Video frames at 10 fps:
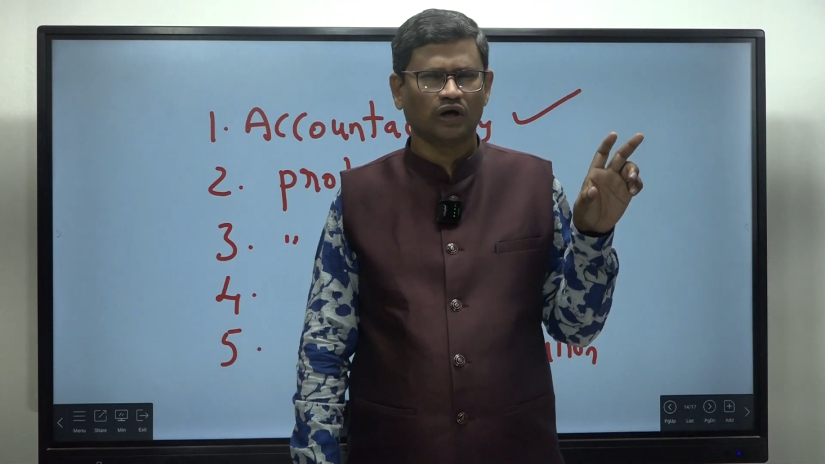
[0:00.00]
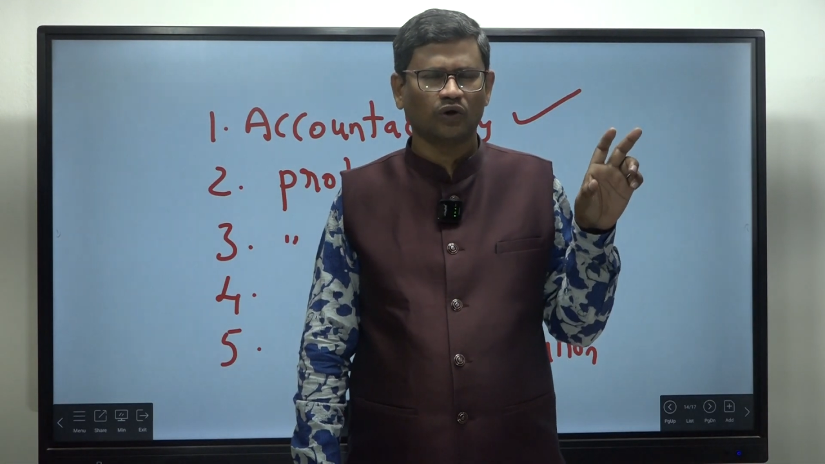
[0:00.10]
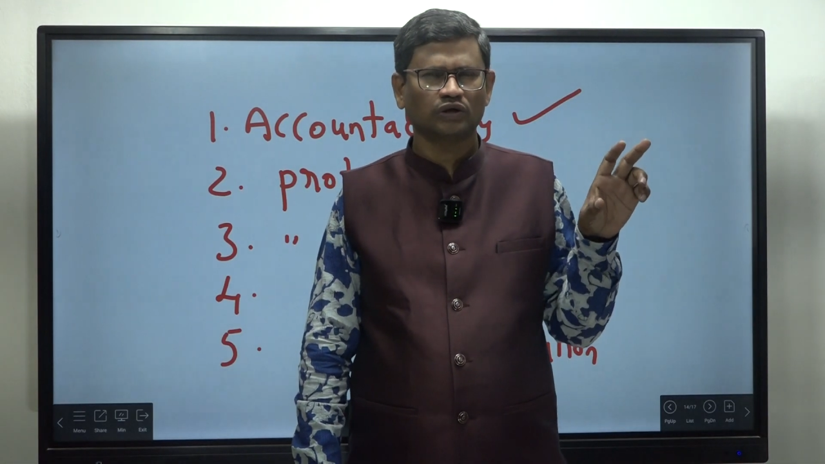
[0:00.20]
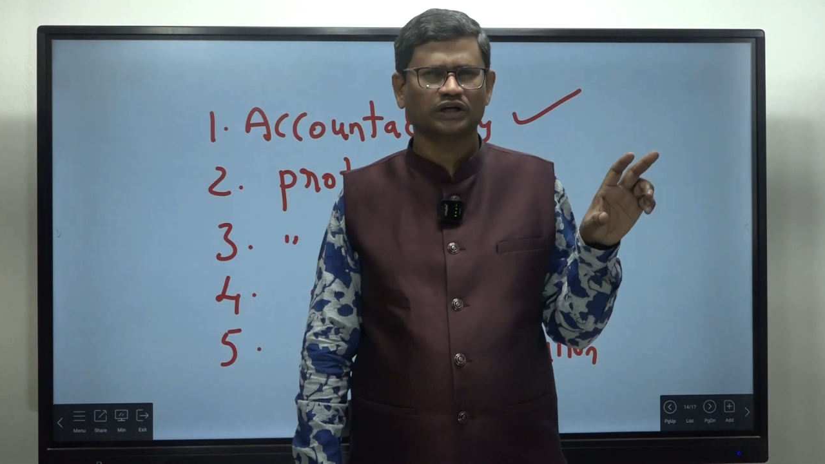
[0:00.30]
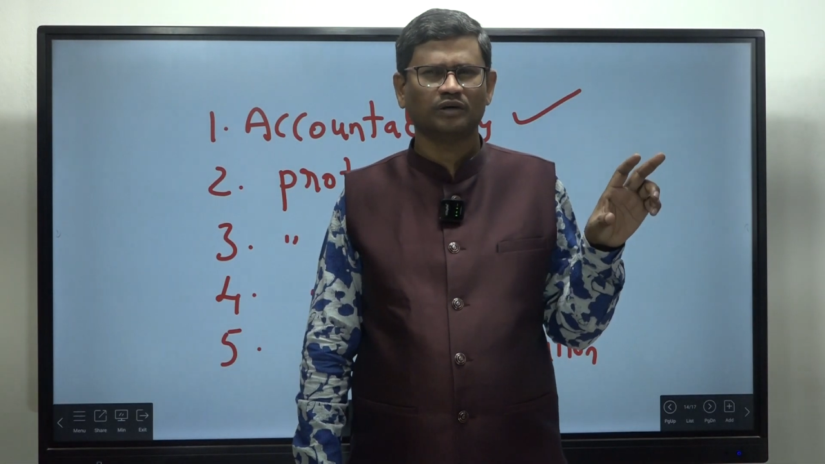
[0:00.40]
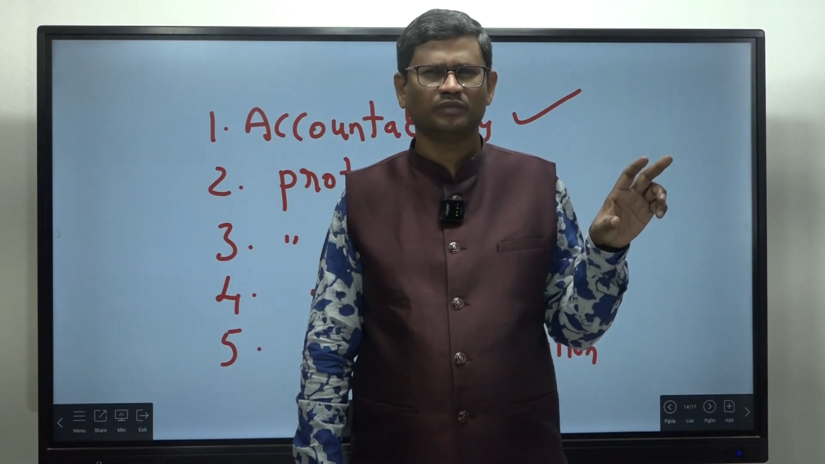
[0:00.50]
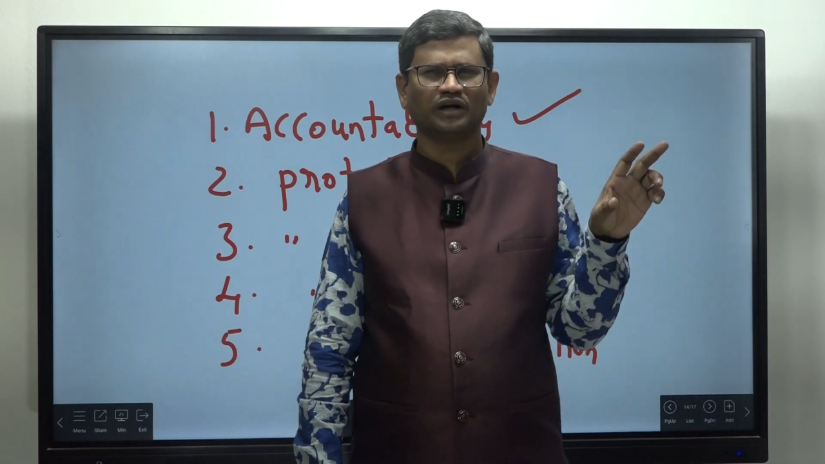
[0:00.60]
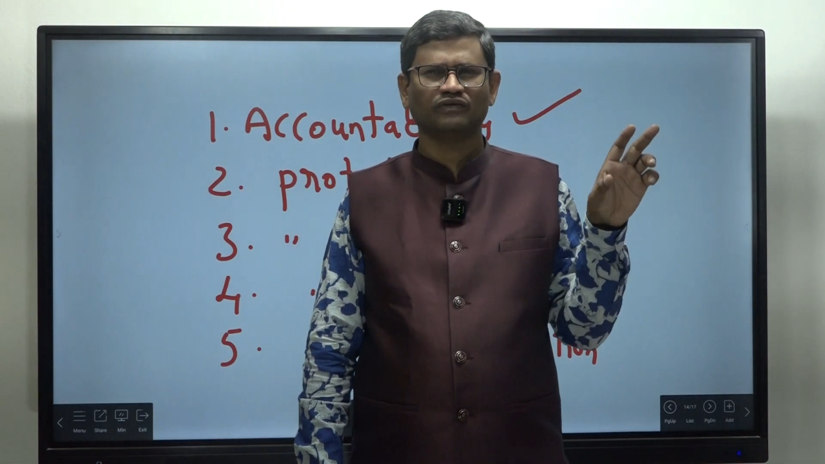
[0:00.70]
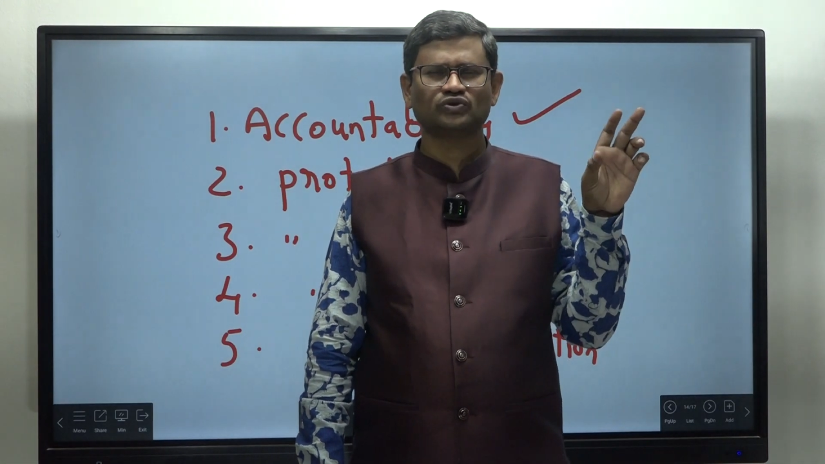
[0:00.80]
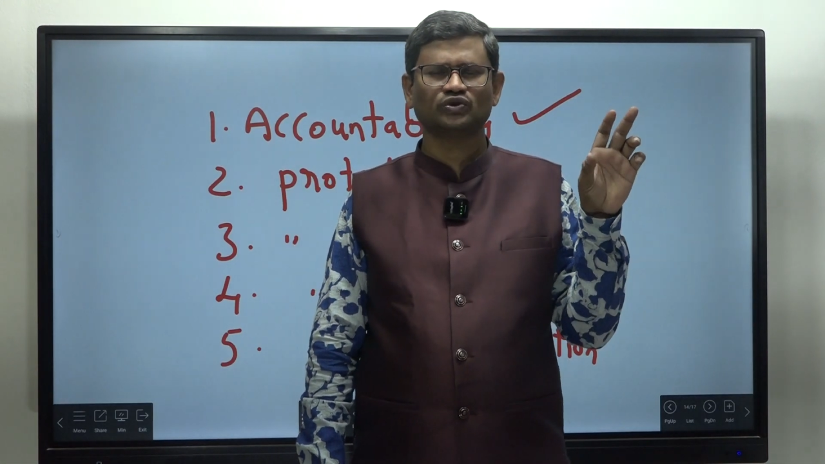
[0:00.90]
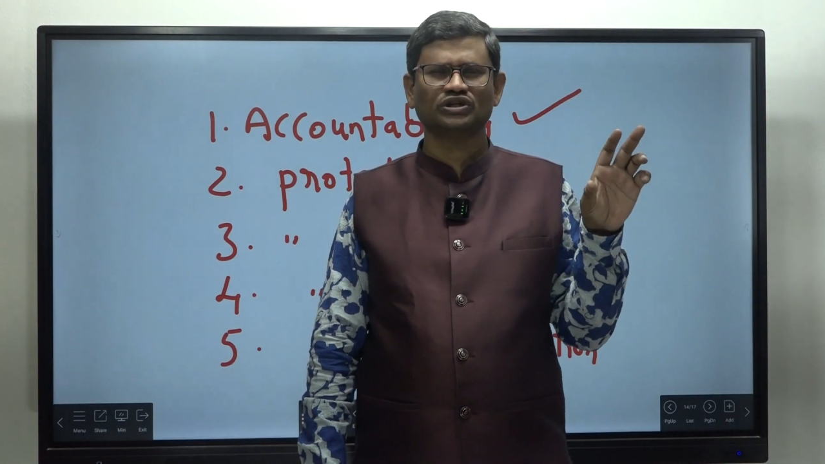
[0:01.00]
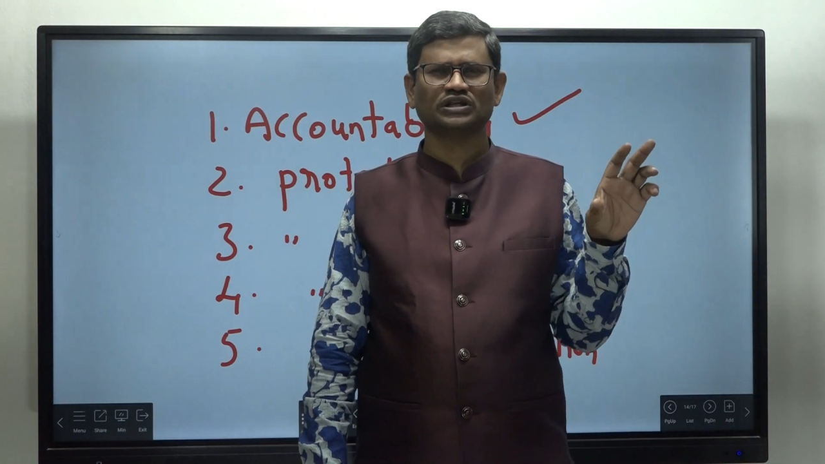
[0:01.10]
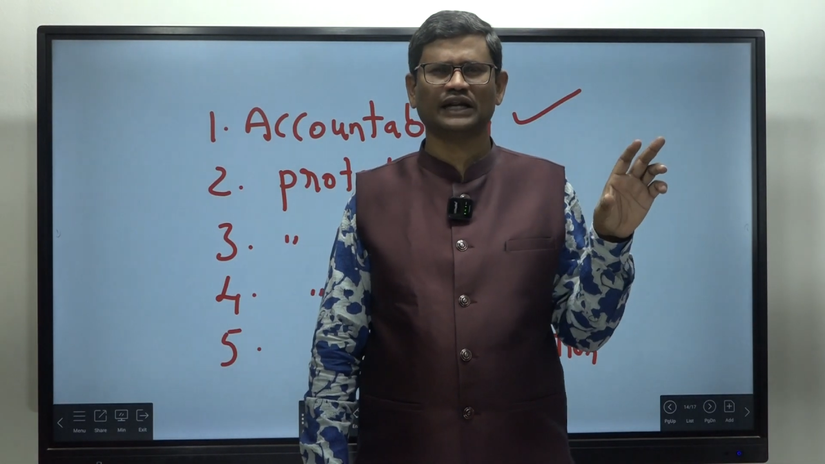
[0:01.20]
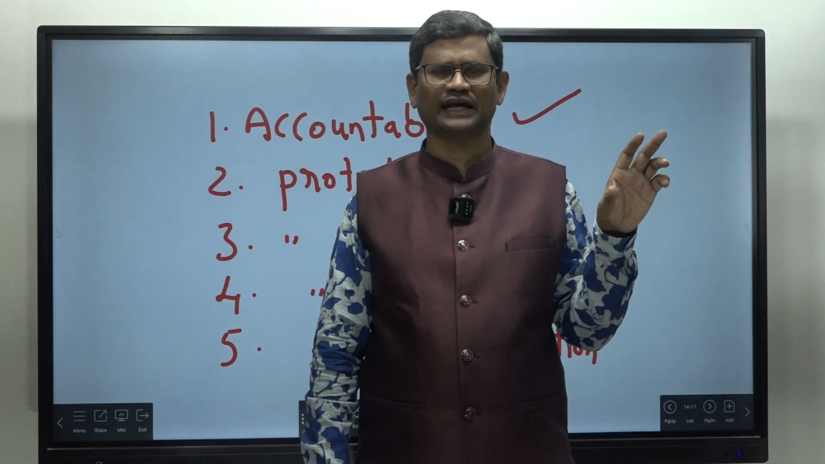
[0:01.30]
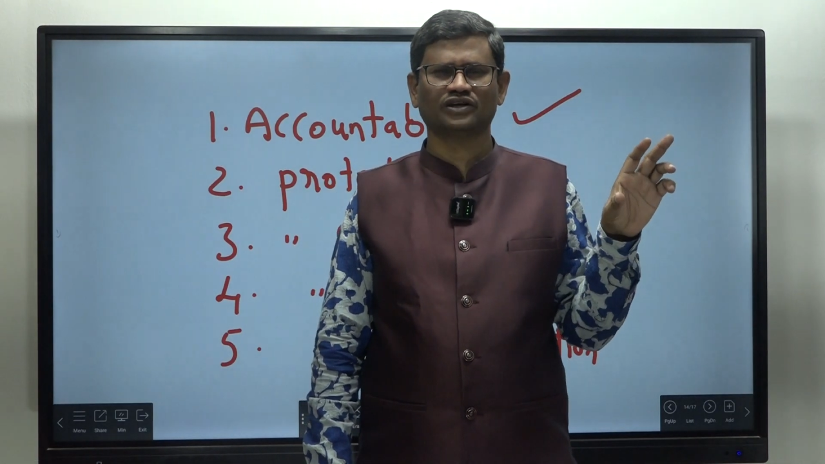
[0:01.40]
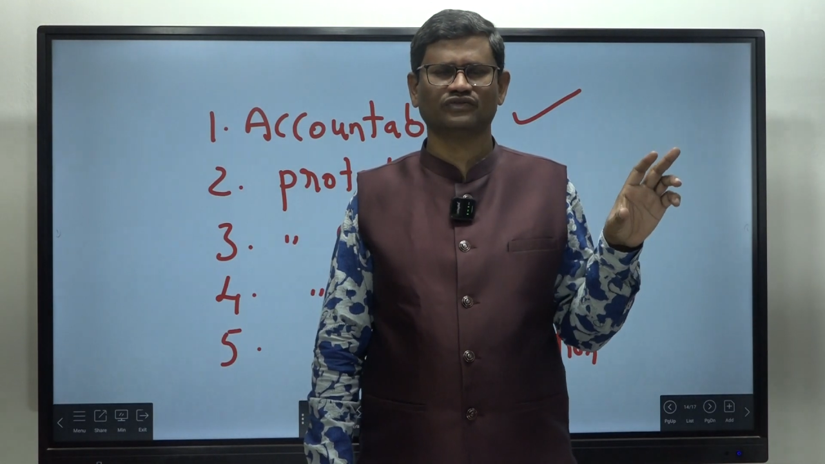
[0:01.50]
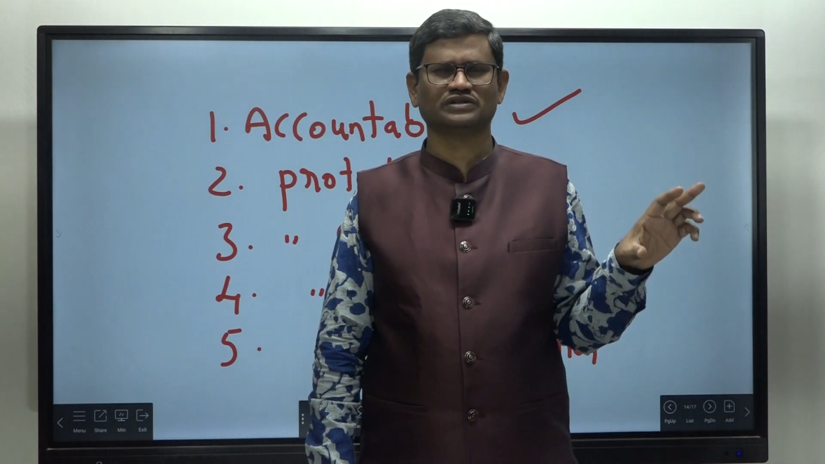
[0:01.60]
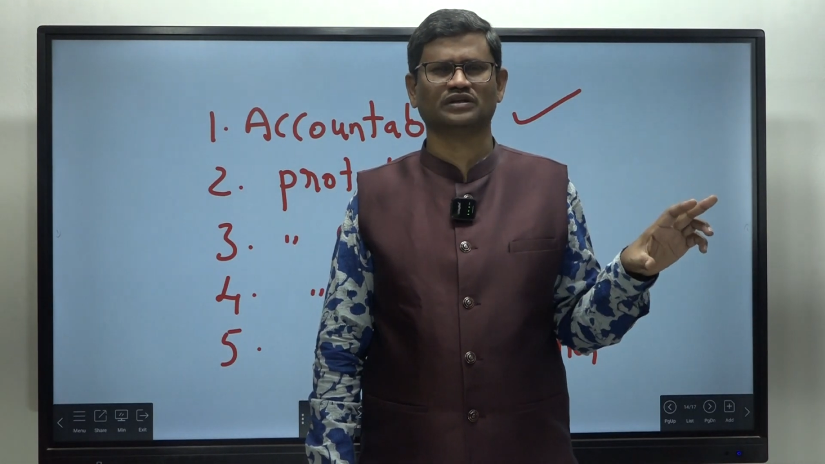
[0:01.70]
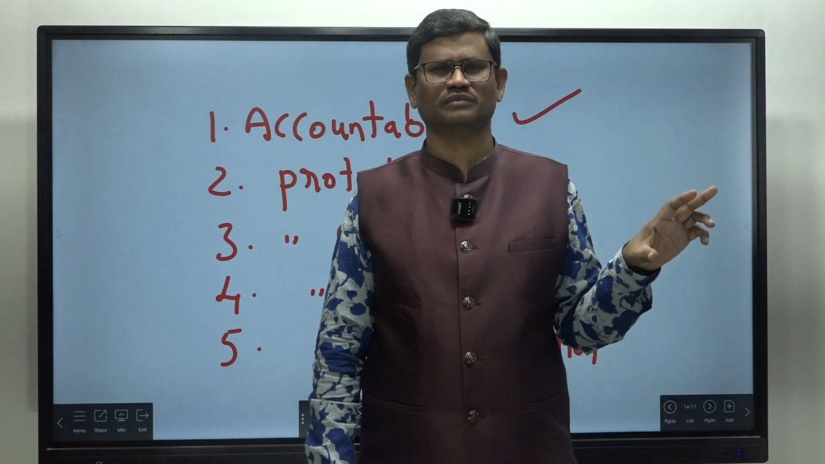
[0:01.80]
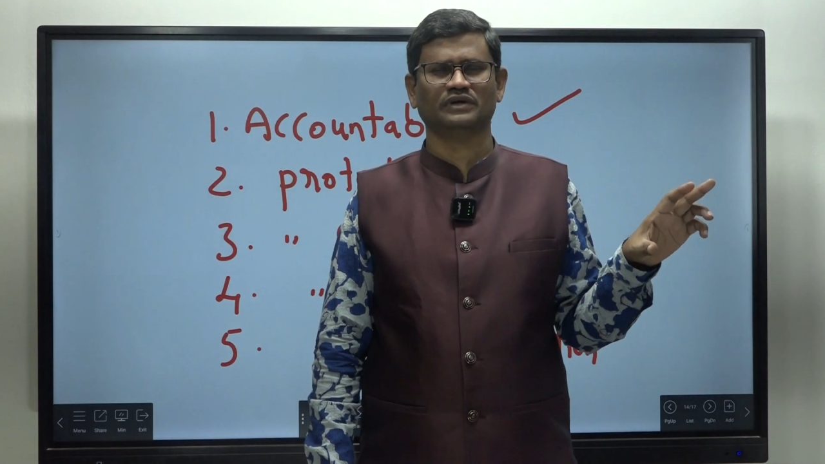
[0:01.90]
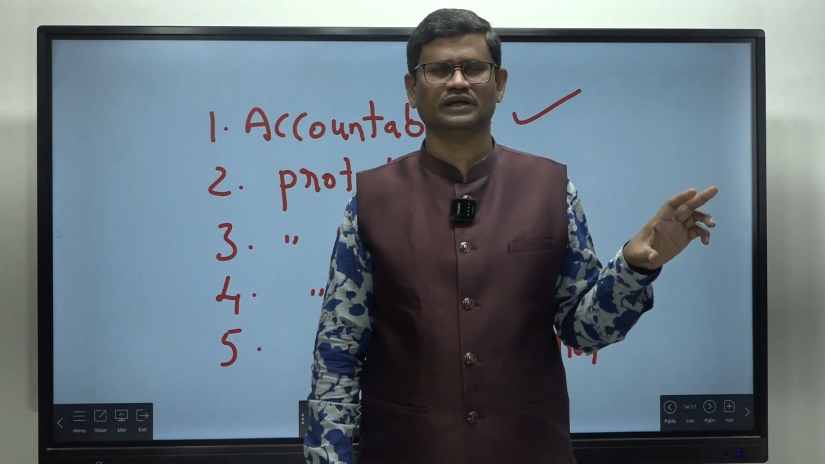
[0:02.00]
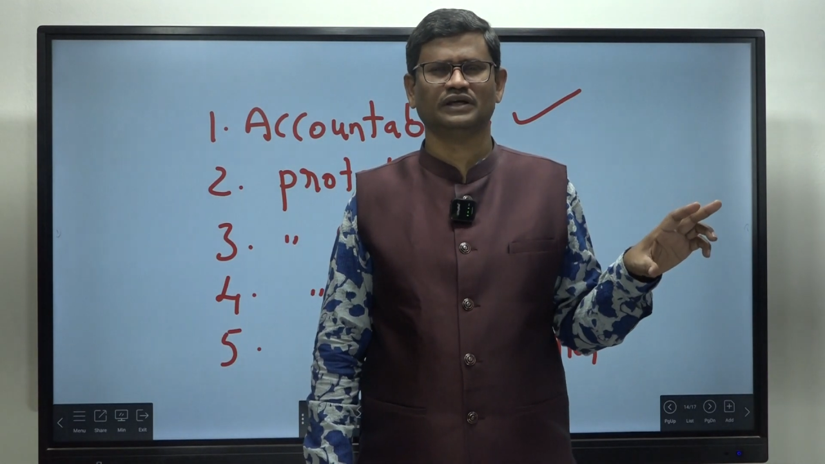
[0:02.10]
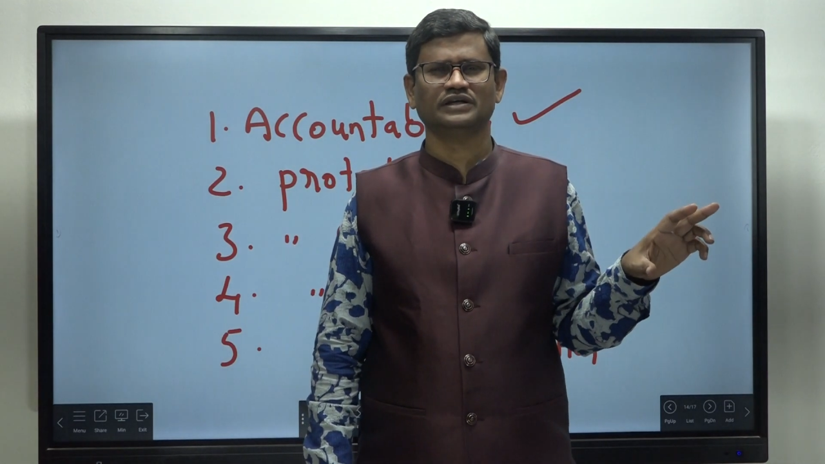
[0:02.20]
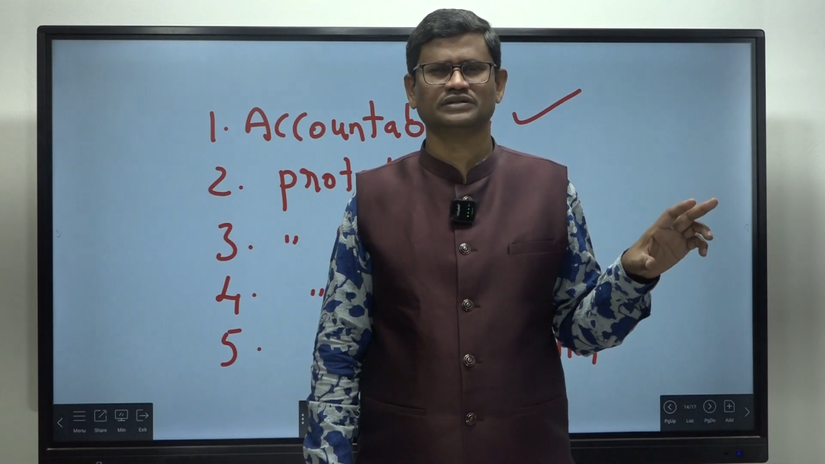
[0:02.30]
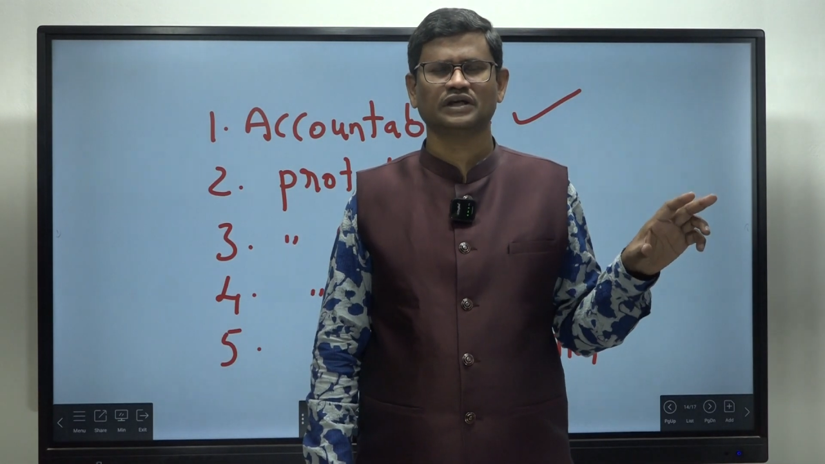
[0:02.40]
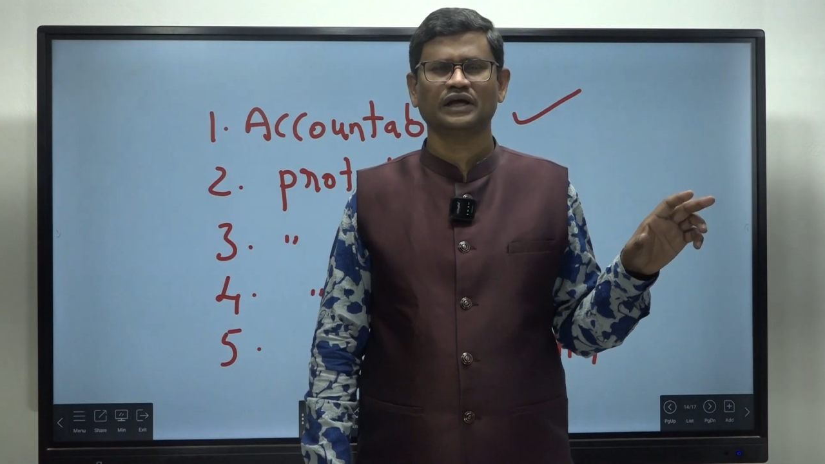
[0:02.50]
outcome of judicial activism is